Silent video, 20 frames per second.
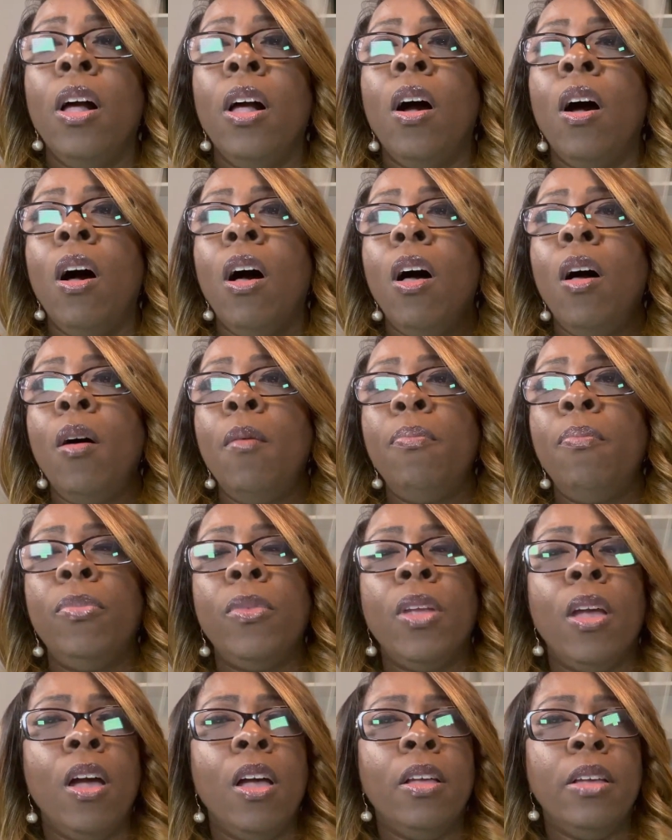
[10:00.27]

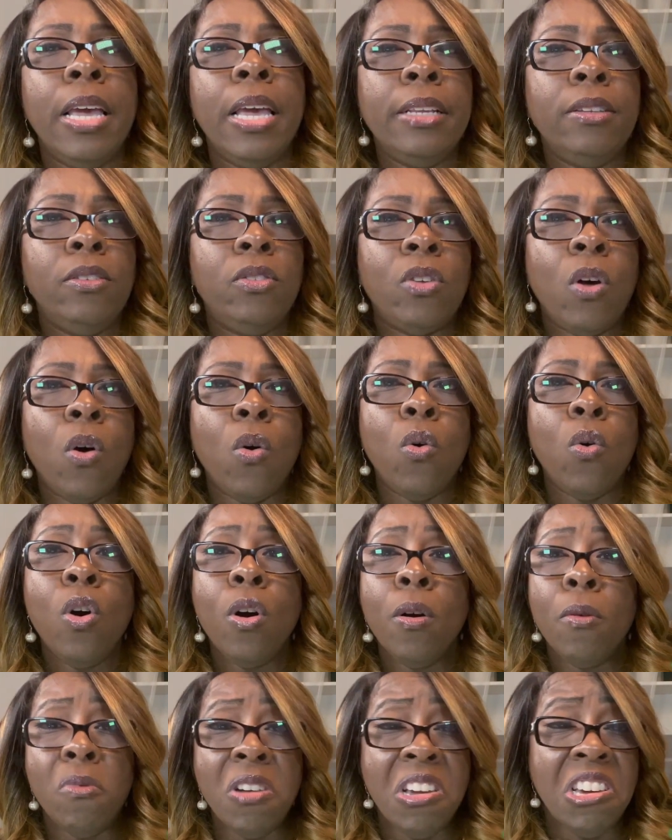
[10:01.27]
And so
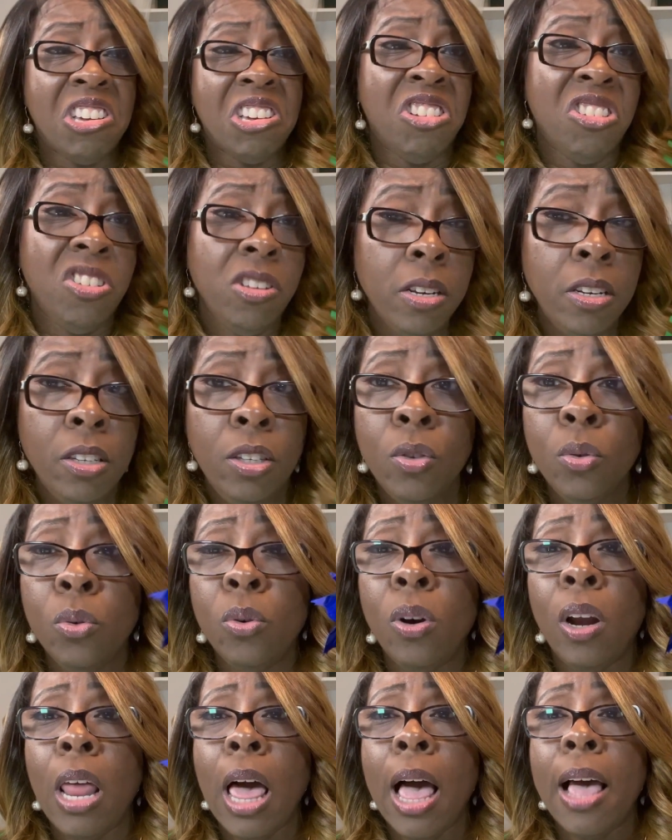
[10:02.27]
we could
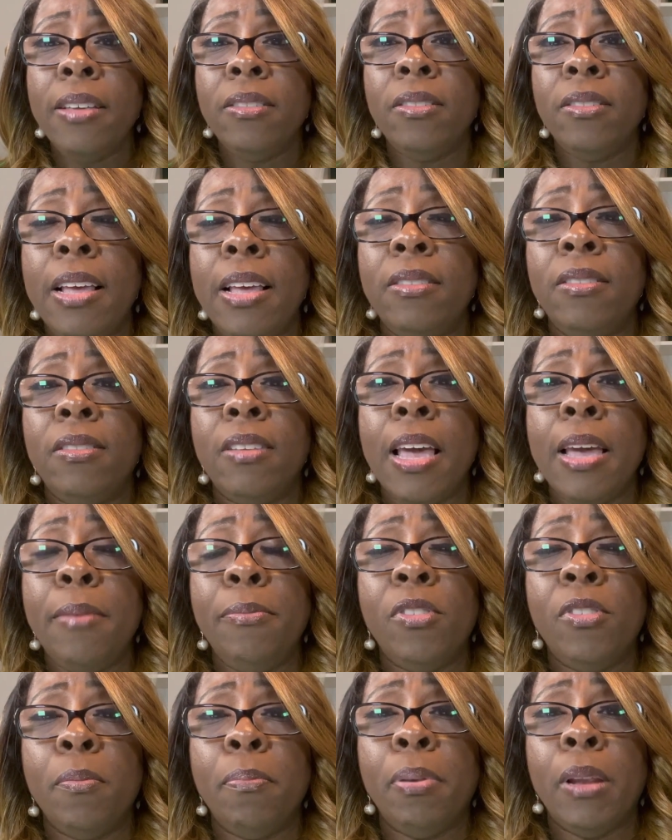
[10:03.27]
utilize same
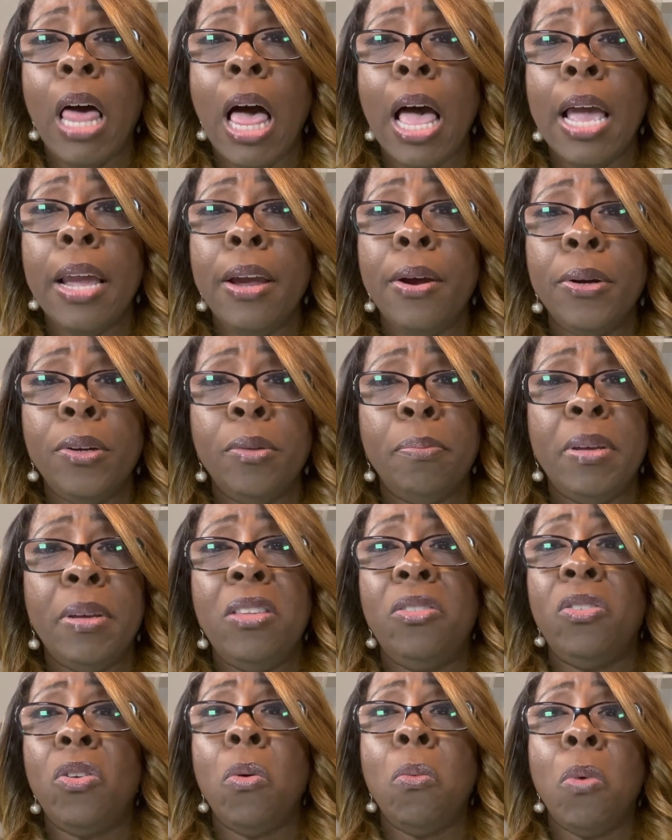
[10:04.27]
supplier,
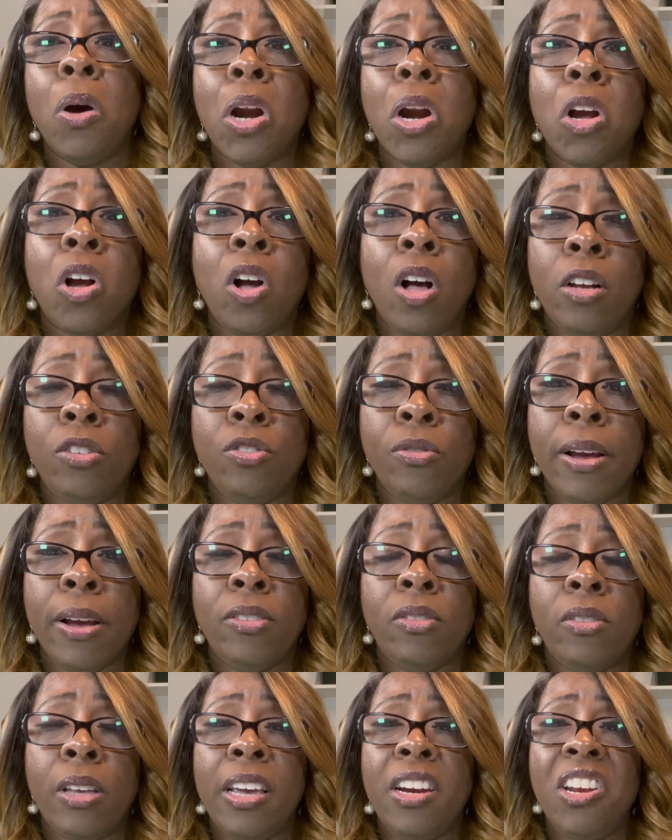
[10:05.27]
depends on what our contract
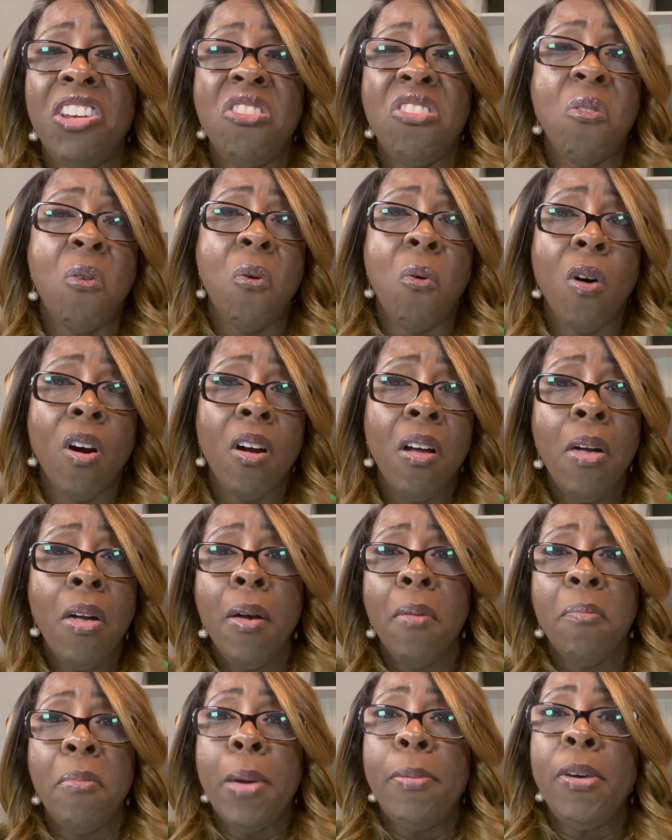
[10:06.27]
stated, or
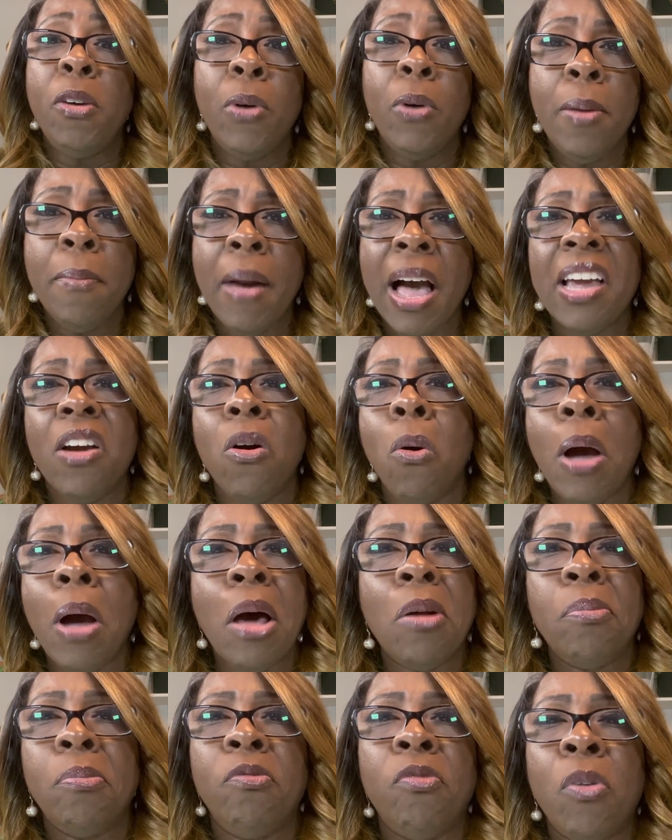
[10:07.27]
maybe we might go
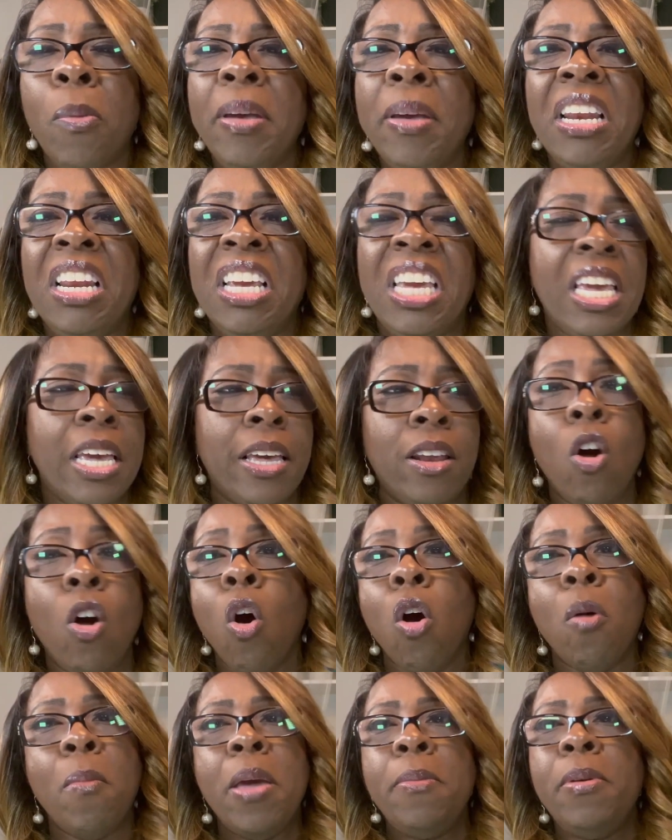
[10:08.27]
out for bid again,
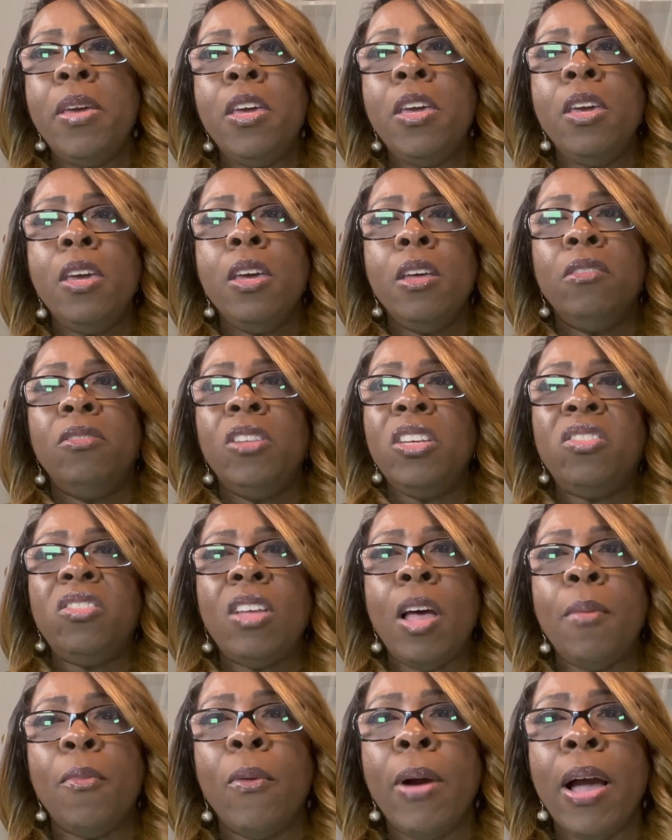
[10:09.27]
or maybe this
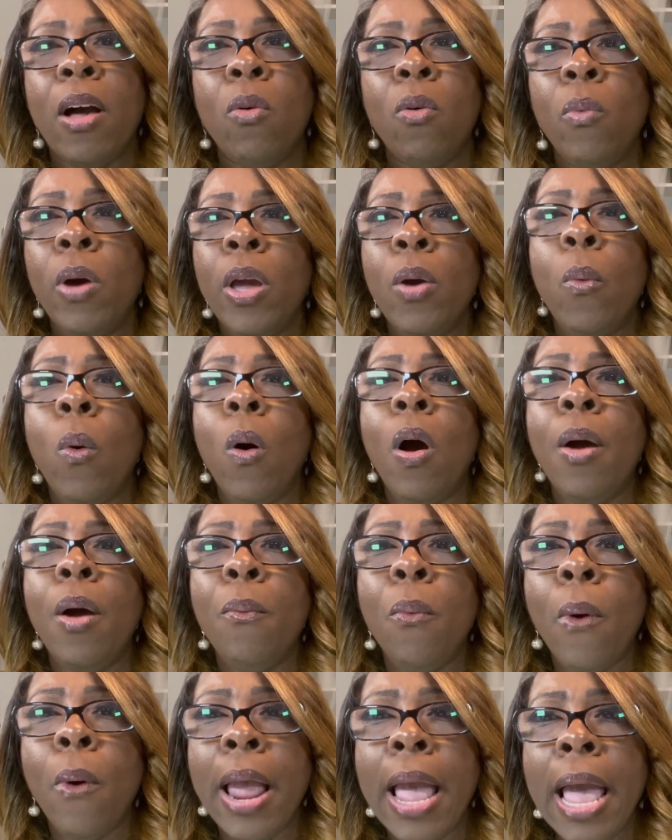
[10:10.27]
time around we
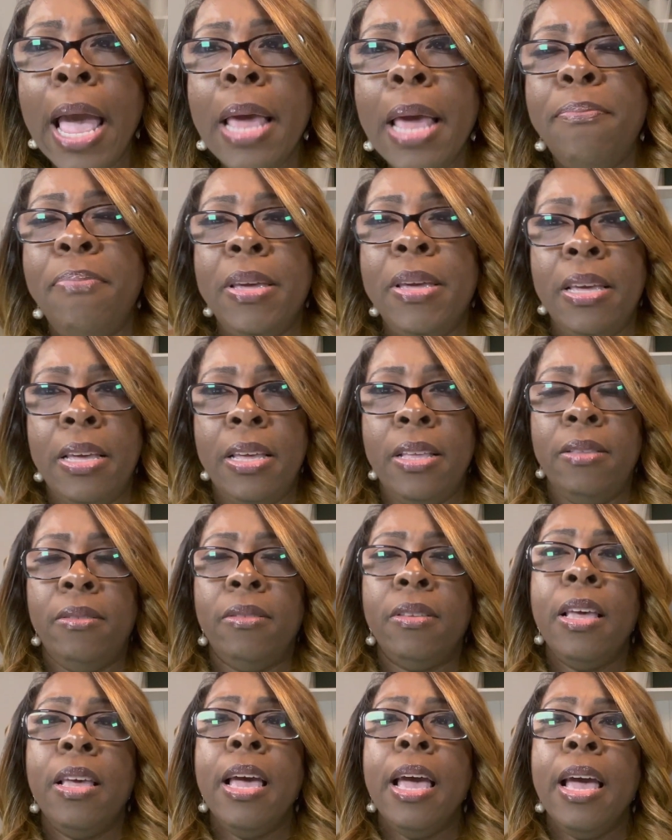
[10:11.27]
want red
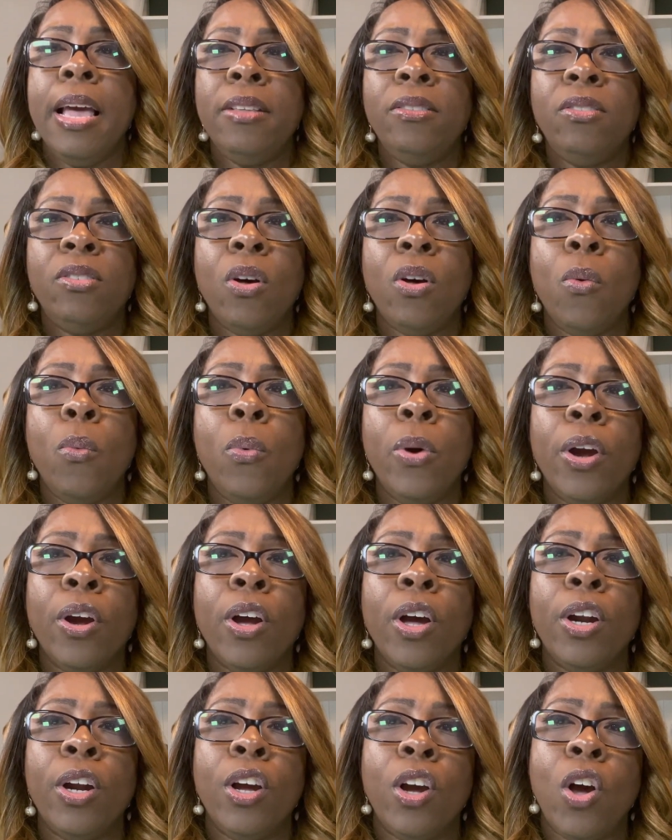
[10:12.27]
pens, and so we're
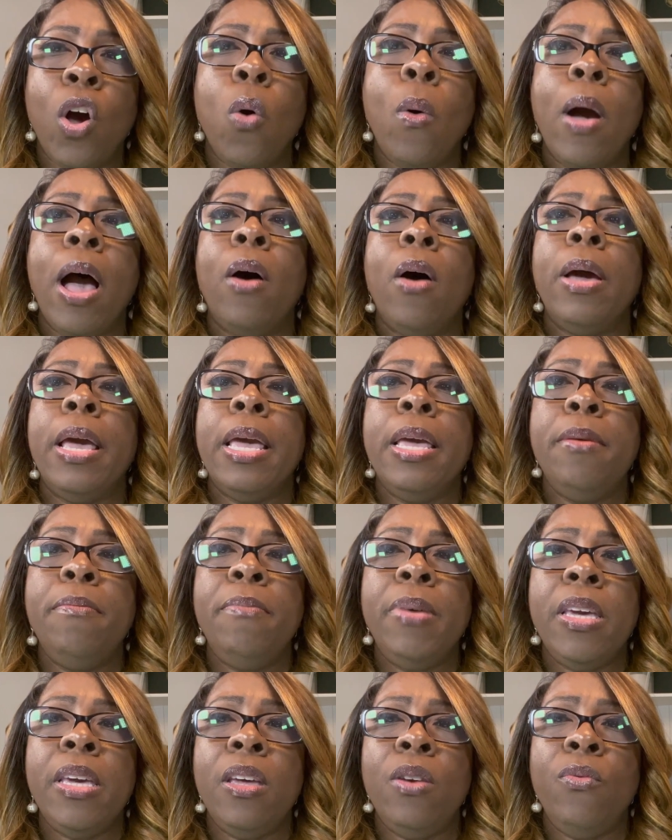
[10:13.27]
going to go out and
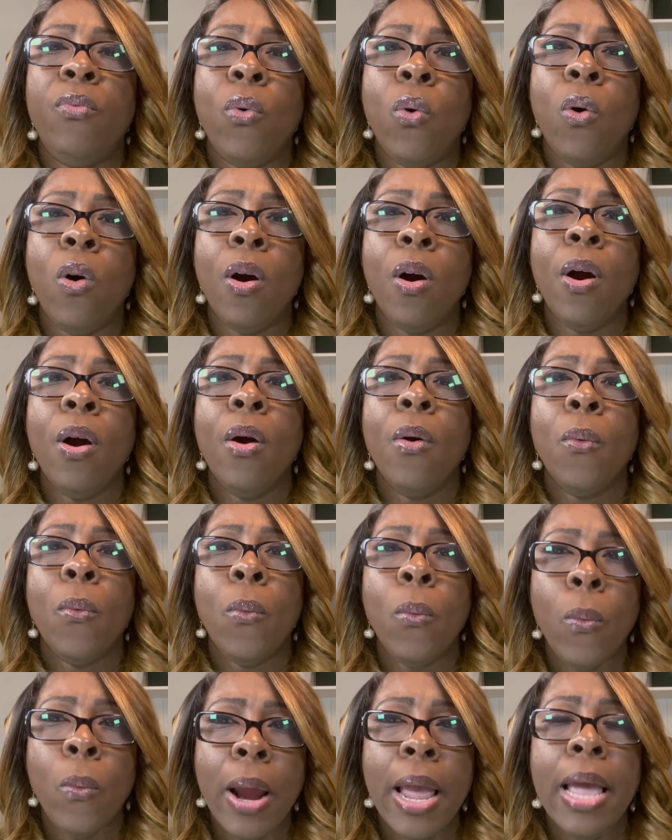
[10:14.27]
bid for
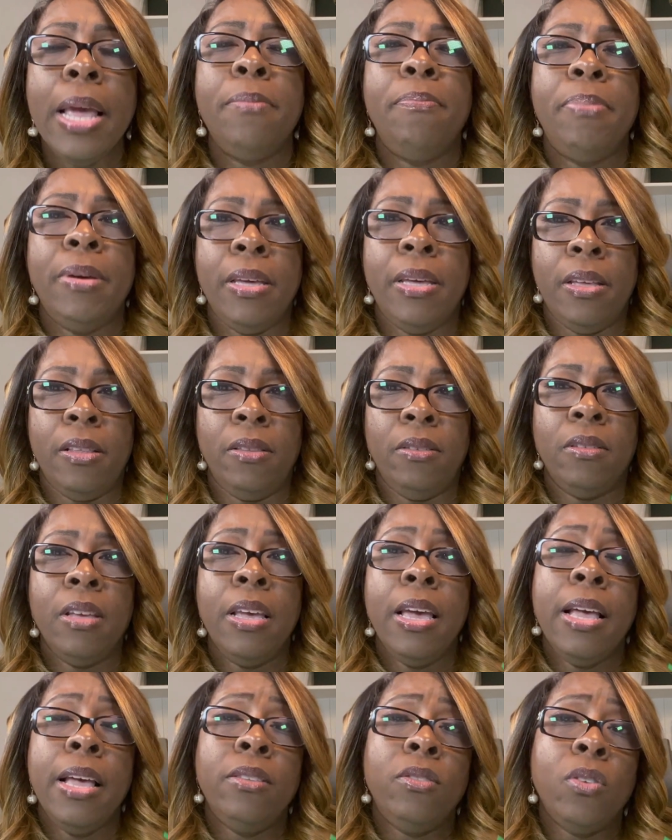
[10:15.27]
red pens,
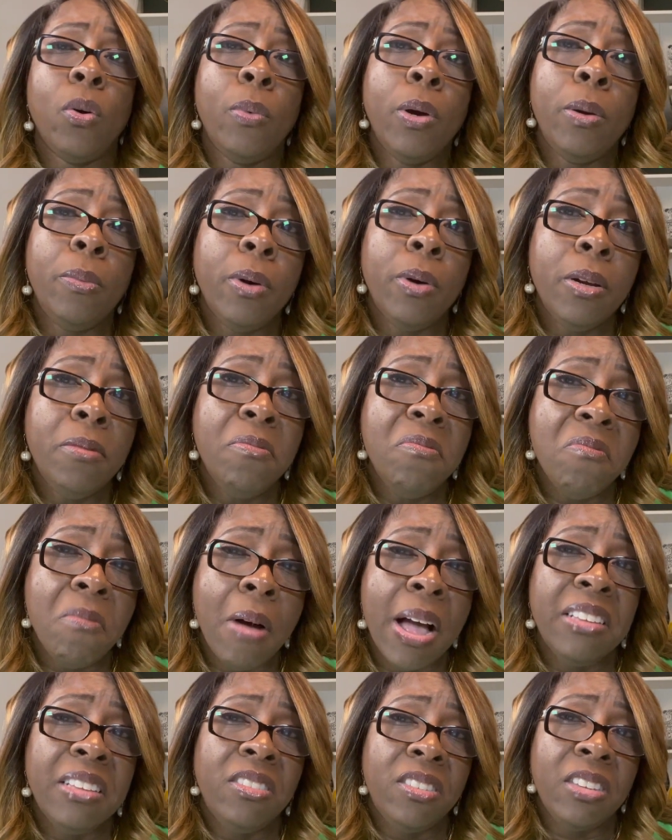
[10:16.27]
and so we
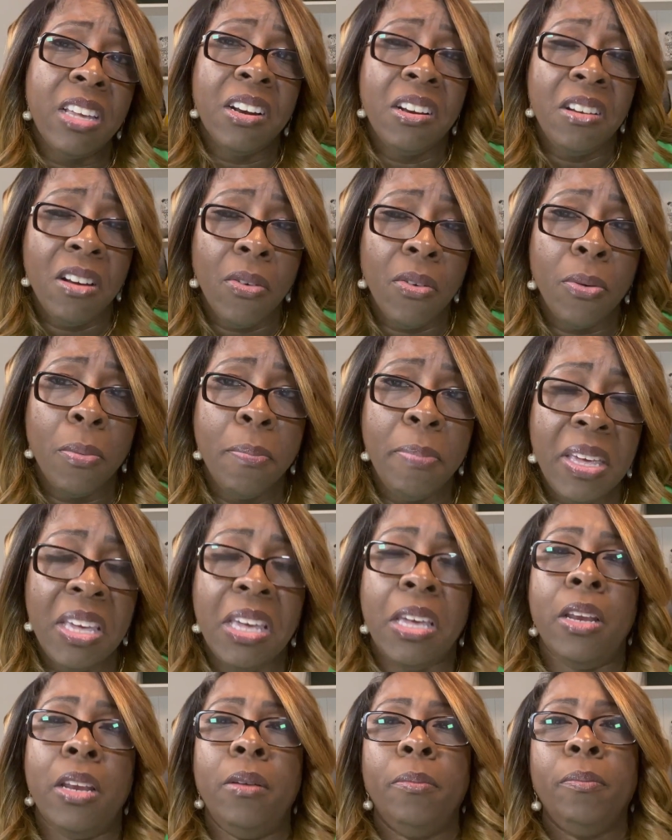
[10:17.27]
might set another
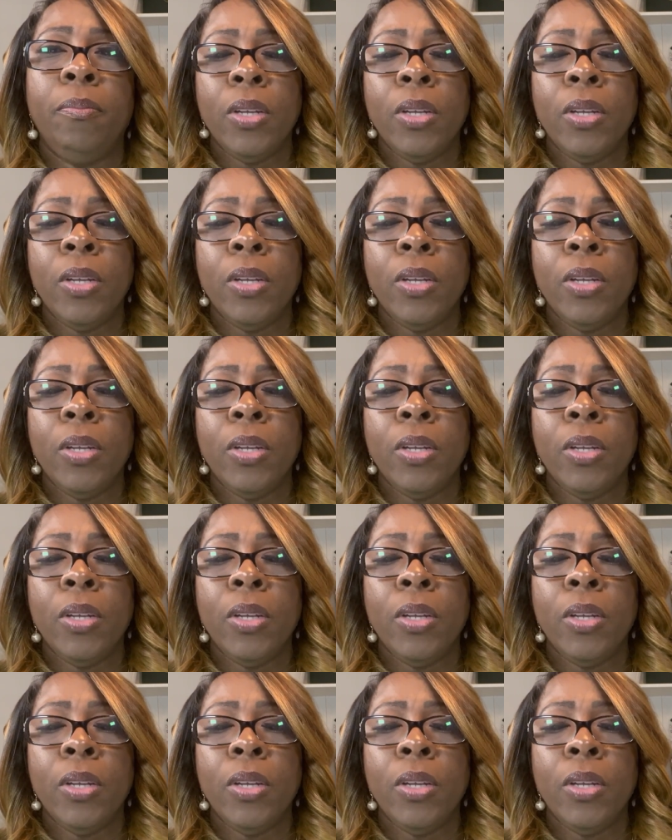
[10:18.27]
bid.